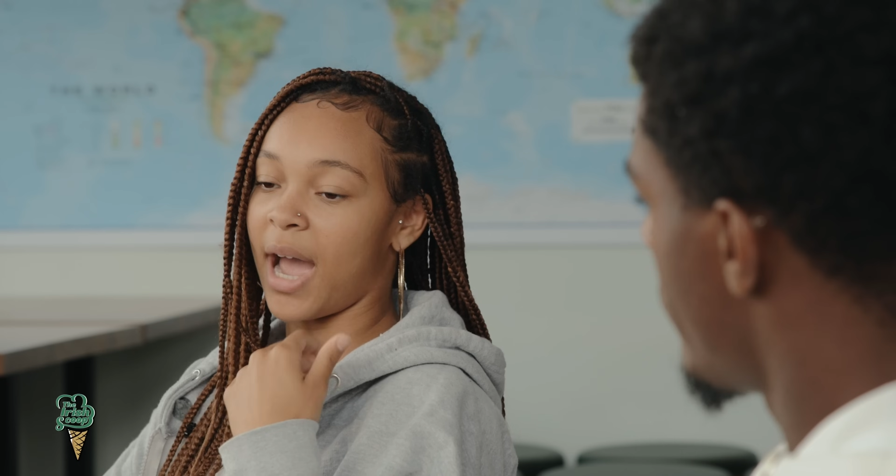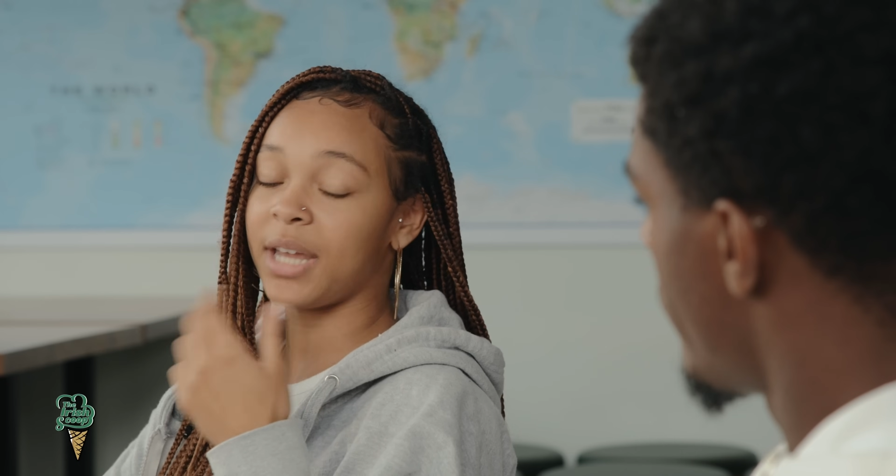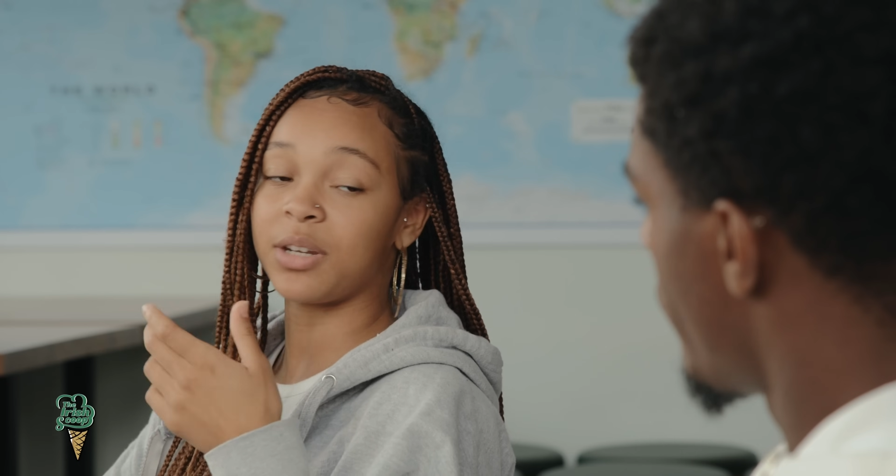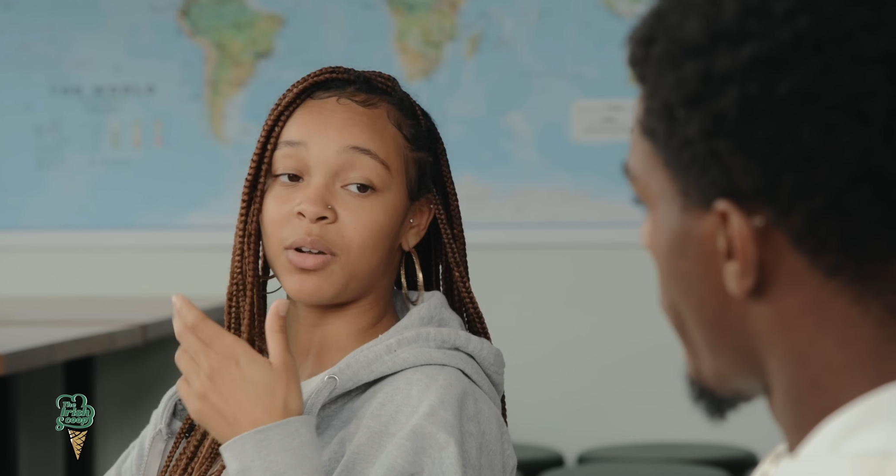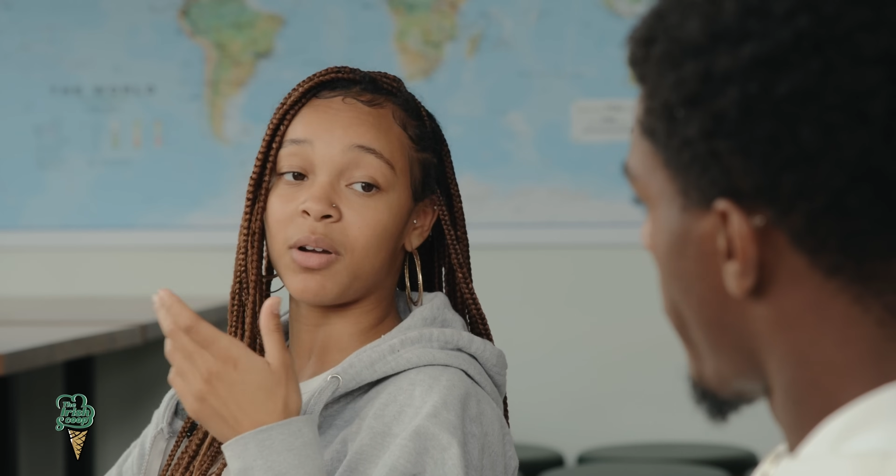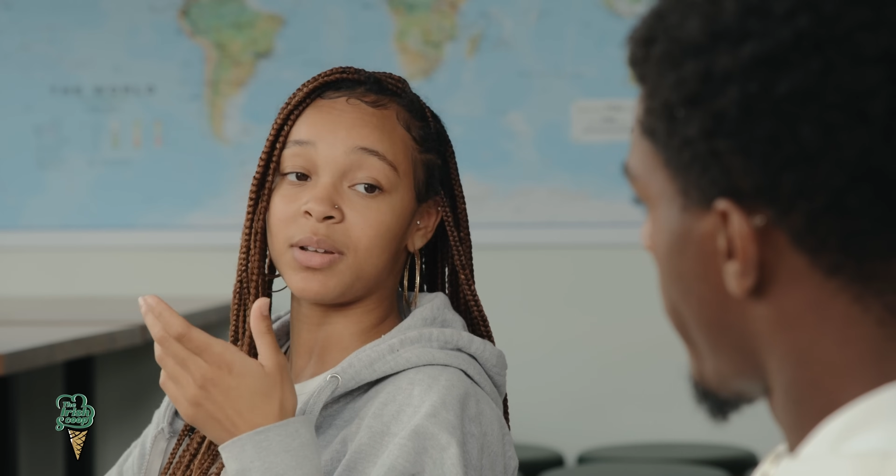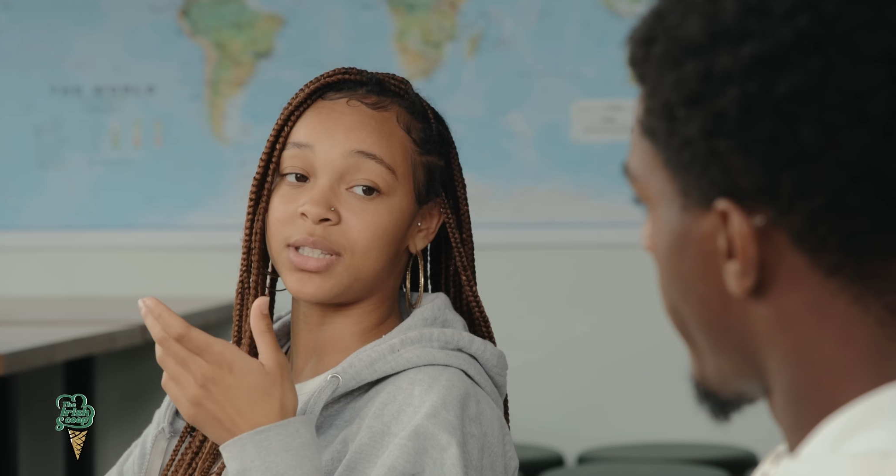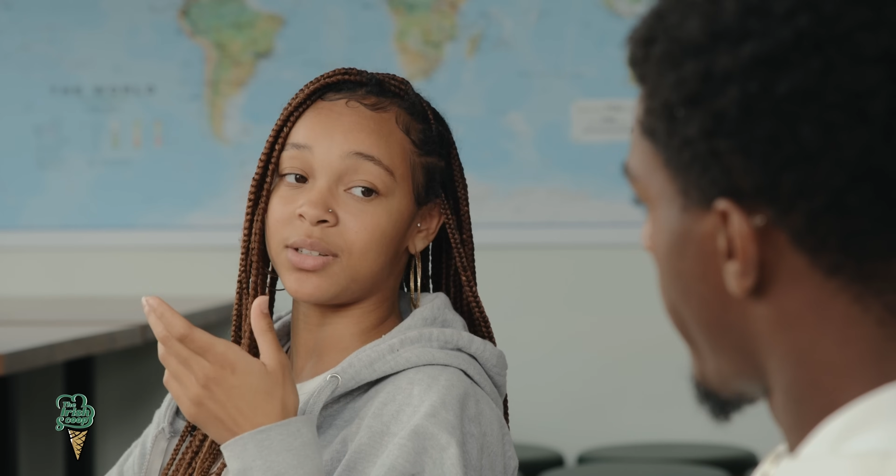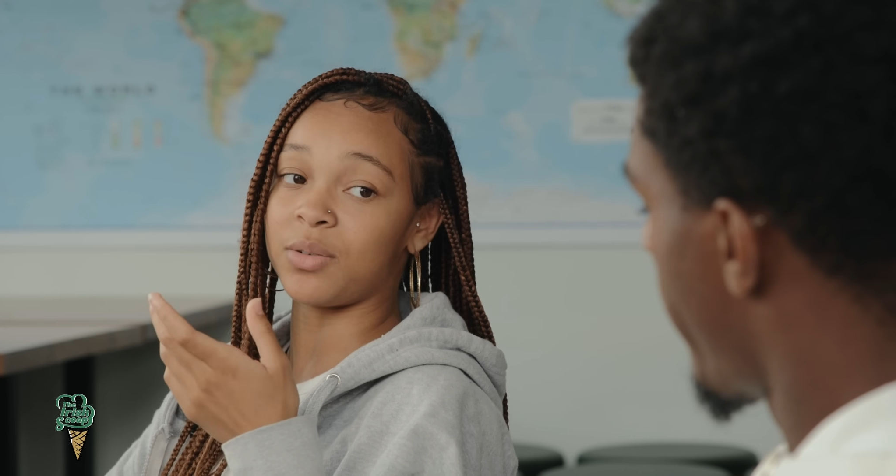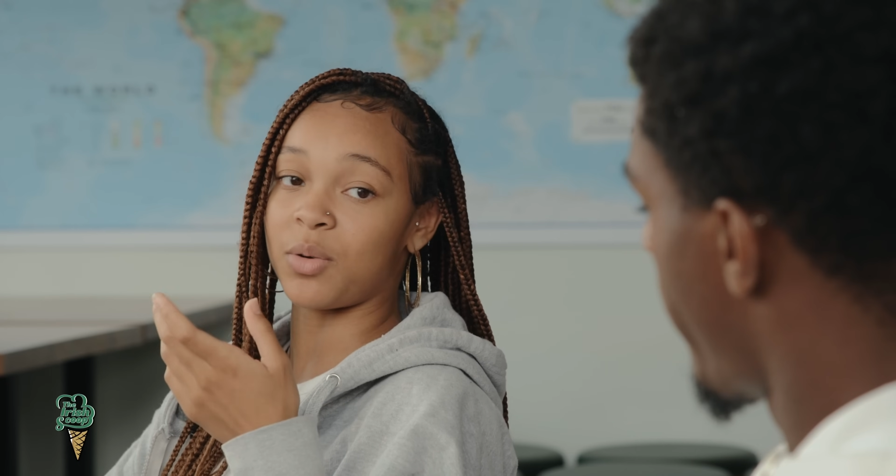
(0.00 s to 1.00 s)
I had to grow
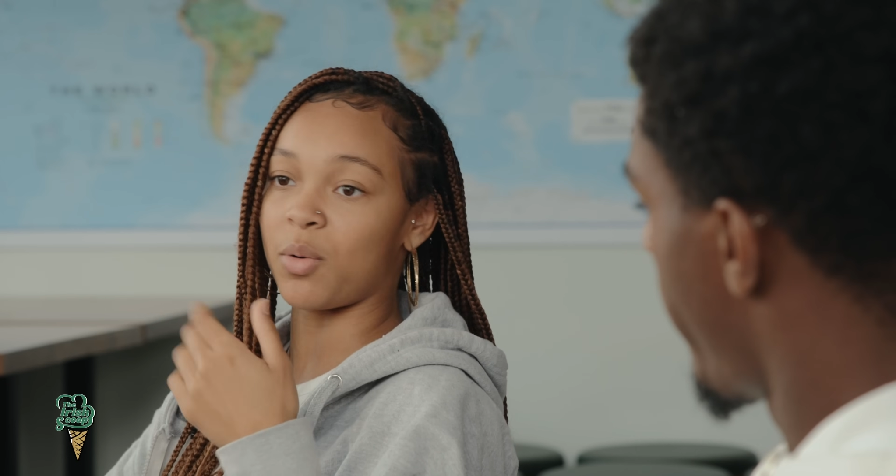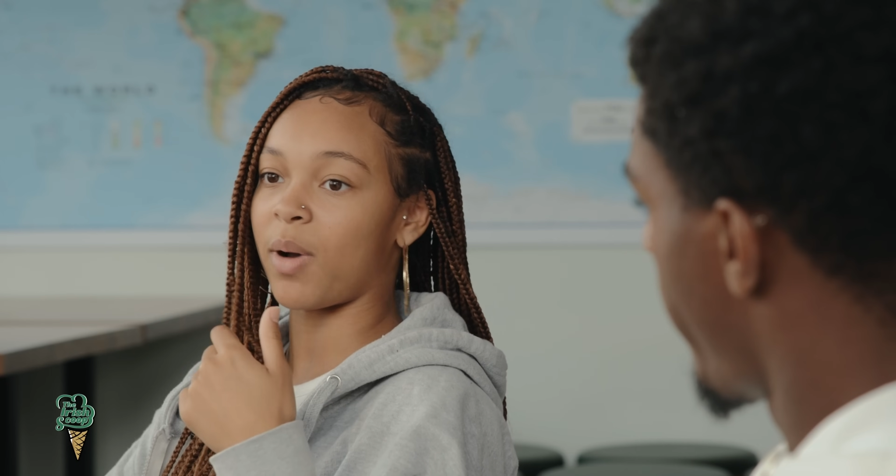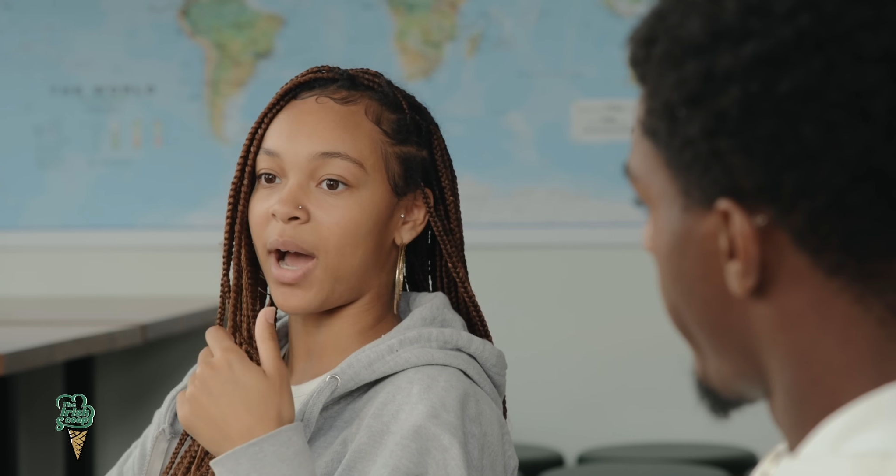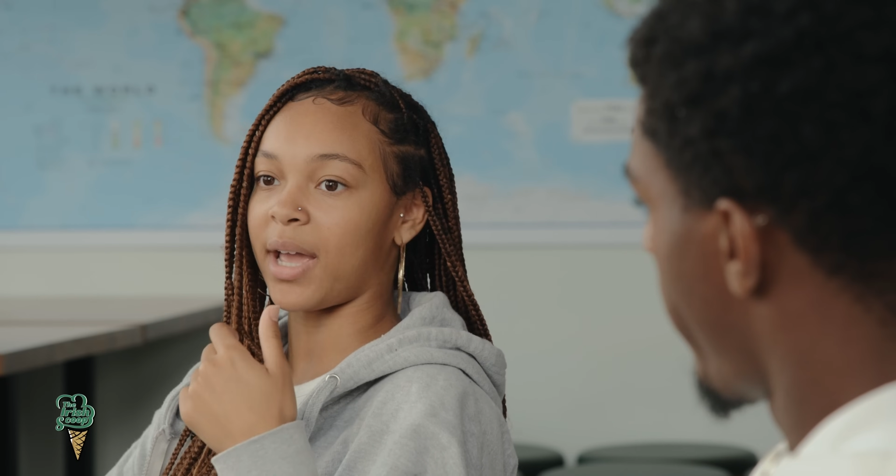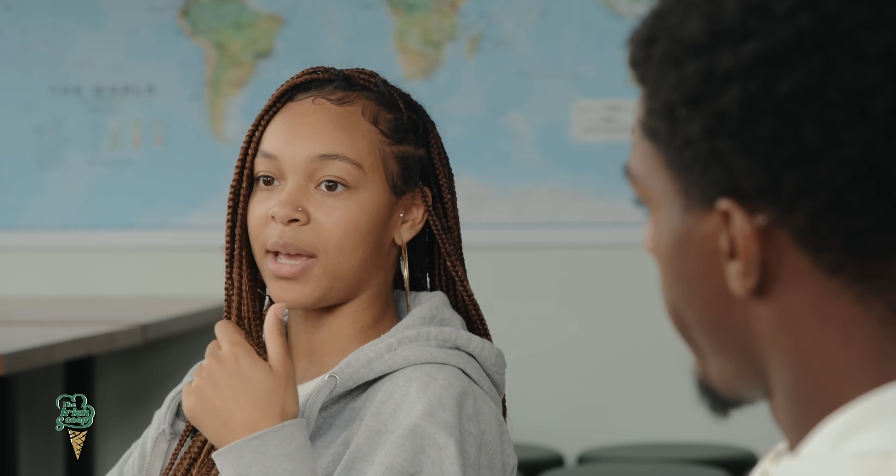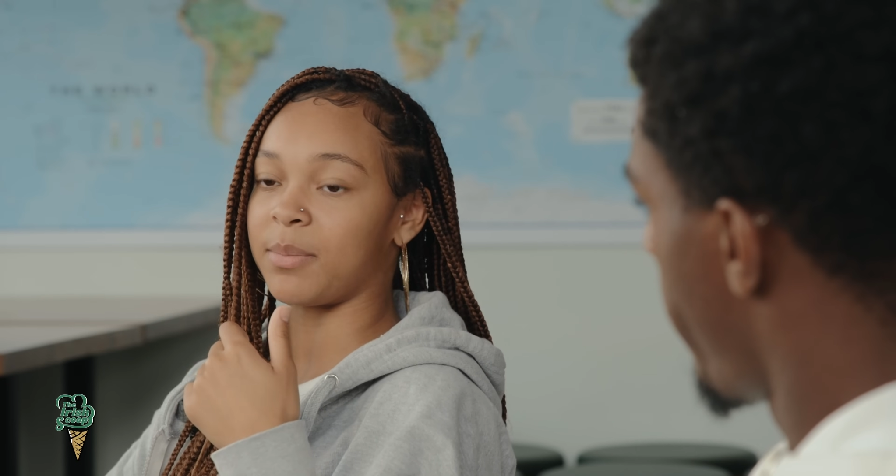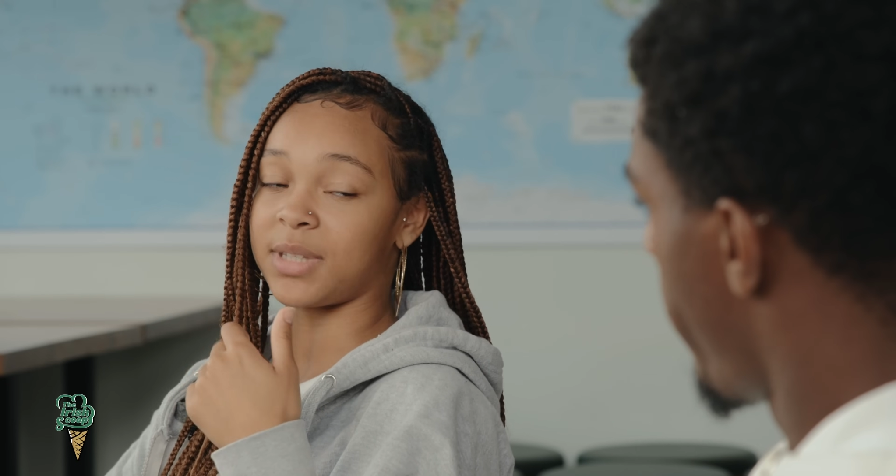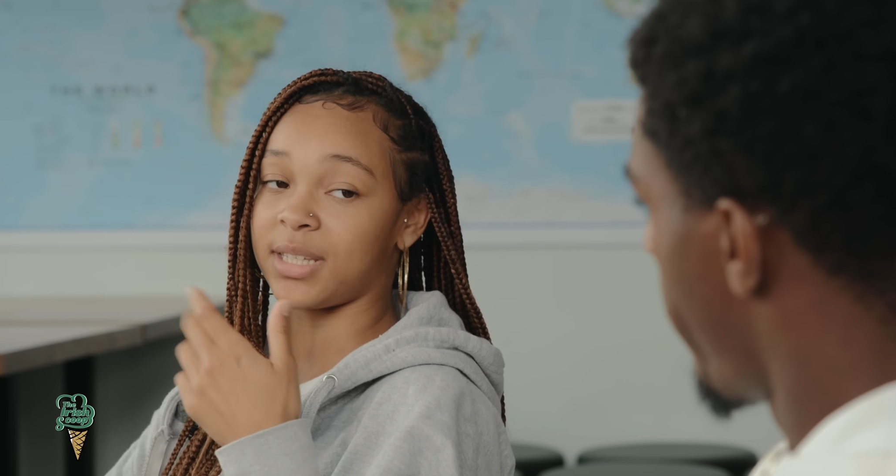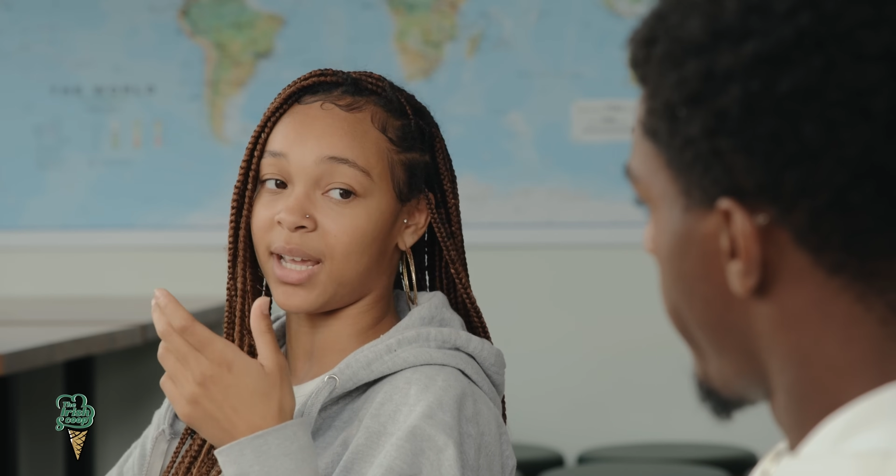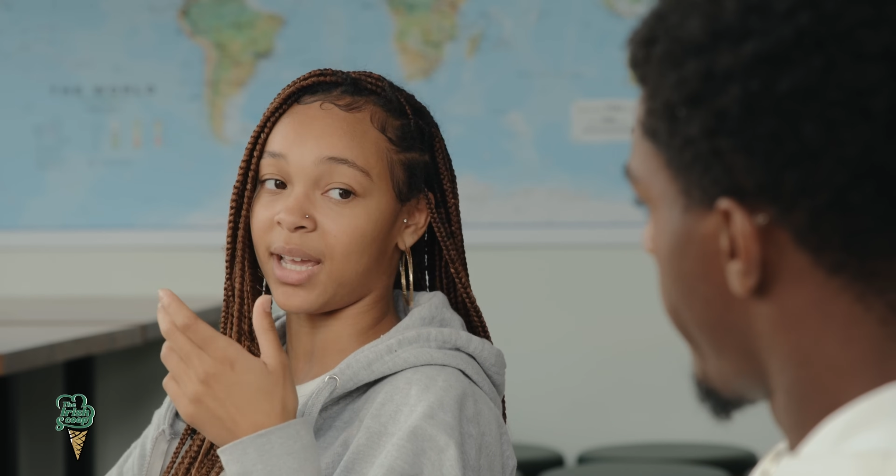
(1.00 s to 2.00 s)
into who I
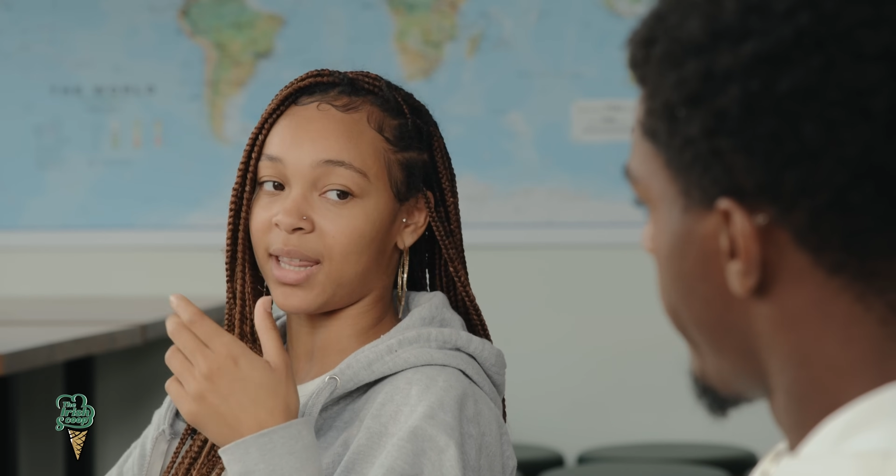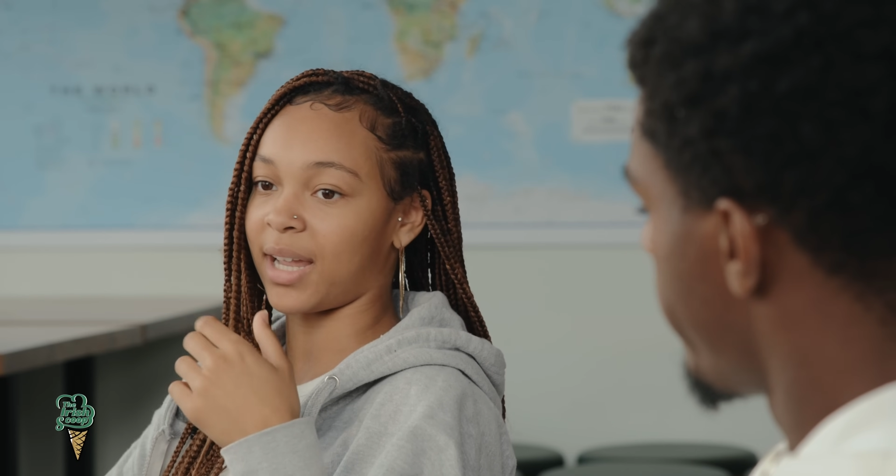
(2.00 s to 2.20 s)
am today.